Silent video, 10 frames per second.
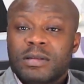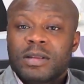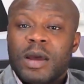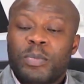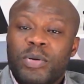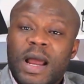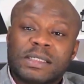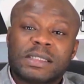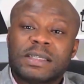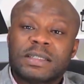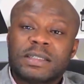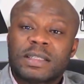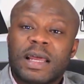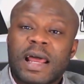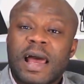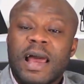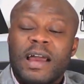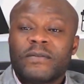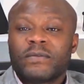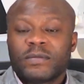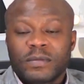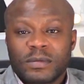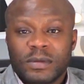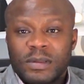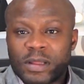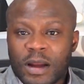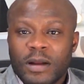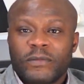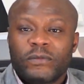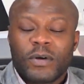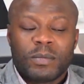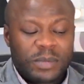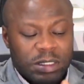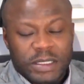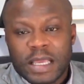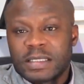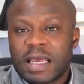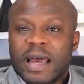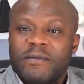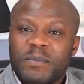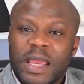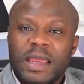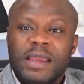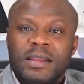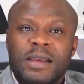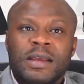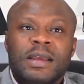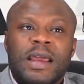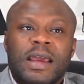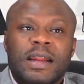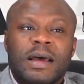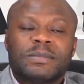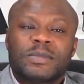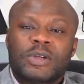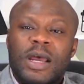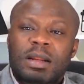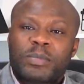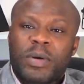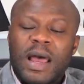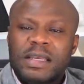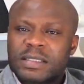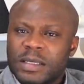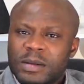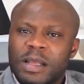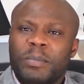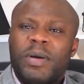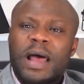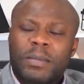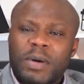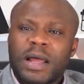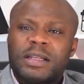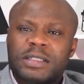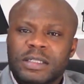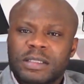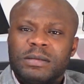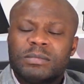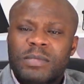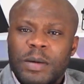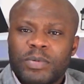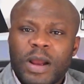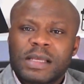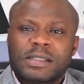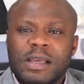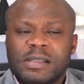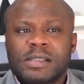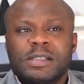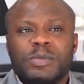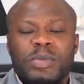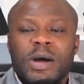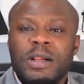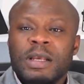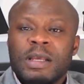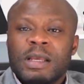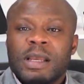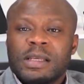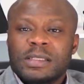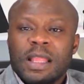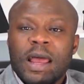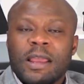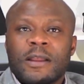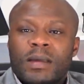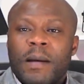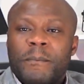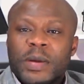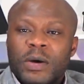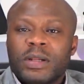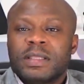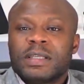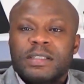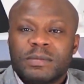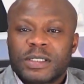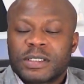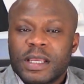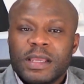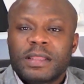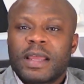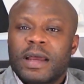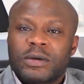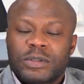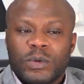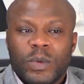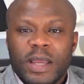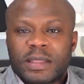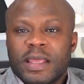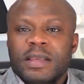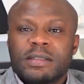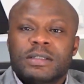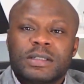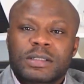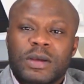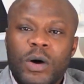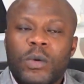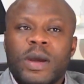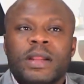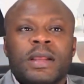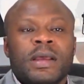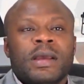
There are processes that I have learned from mistakes I have made, and I'm trying to, I still am polishing my processes, but it's like I'm building this machine now to where things are just going.